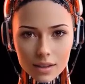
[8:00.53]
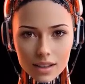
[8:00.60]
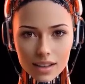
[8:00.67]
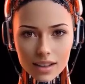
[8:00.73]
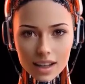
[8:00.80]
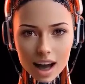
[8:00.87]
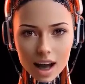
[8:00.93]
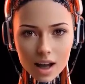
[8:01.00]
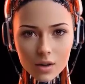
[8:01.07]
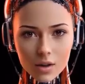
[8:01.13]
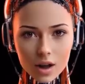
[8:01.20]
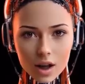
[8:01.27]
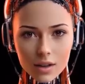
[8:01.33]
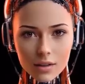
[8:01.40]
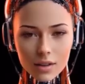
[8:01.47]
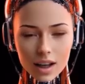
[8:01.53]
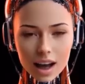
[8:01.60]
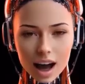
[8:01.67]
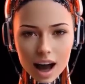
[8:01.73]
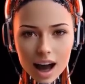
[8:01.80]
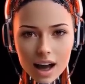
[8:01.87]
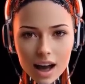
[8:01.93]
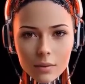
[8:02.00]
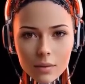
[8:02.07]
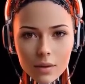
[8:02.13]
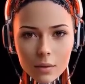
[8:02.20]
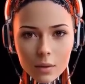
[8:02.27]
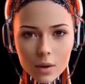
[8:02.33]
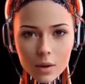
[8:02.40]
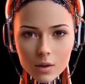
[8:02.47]
We have a problem after month
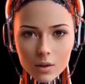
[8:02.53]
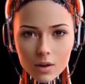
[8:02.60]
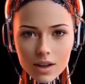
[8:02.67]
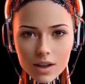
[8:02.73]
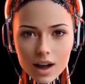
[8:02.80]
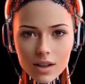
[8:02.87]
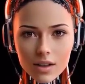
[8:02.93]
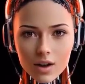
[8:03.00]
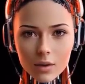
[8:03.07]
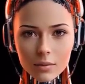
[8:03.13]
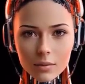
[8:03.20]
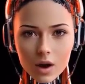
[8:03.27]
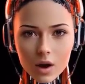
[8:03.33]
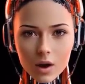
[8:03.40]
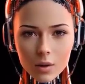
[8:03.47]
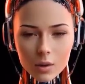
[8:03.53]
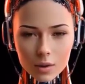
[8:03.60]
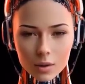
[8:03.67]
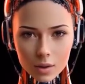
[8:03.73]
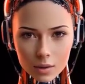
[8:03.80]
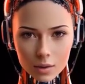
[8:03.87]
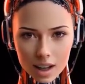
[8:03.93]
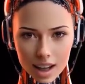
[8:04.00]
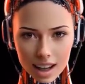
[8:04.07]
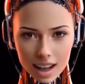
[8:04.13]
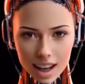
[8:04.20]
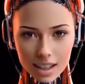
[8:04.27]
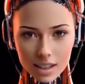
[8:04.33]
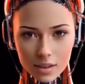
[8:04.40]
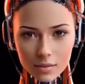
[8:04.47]
5 of Martian potato fare?
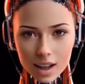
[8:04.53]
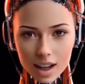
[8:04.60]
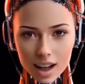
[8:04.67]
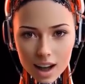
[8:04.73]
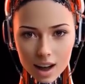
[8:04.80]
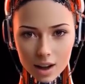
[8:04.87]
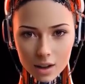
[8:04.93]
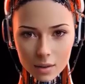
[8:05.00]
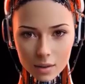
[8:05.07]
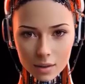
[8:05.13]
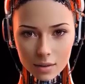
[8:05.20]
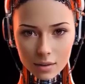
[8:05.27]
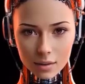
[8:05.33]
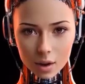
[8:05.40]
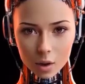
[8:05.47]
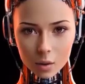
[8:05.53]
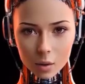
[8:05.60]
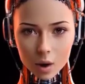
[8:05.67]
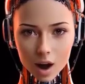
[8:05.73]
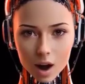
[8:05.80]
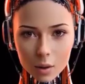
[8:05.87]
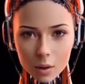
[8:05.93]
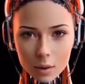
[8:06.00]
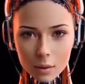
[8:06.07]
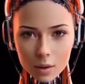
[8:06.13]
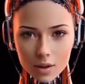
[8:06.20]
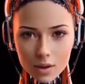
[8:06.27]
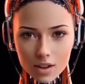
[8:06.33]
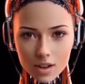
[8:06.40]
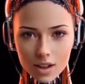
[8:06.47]
I mean, isolation might
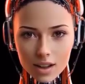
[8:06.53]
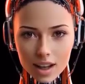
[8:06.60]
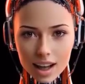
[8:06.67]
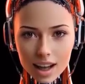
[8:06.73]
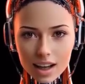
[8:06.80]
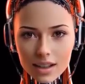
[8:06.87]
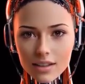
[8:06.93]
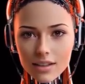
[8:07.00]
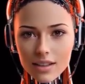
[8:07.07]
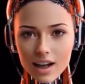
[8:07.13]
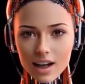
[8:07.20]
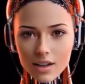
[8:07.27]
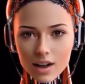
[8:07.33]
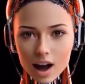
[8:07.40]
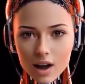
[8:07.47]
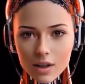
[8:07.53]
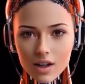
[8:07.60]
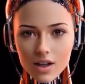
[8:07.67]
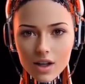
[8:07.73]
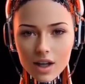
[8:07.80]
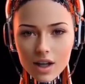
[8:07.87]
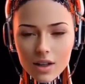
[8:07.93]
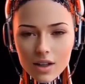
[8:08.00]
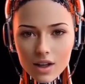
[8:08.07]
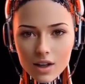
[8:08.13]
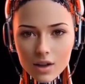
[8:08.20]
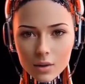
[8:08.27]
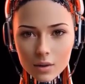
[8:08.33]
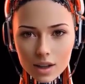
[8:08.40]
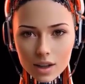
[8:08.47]
turn seasoned pros into existential
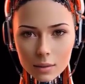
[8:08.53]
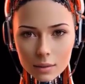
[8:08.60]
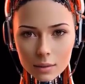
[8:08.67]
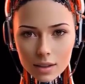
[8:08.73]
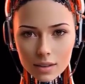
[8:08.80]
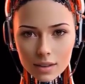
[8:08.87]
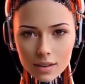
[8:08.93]
philosophers.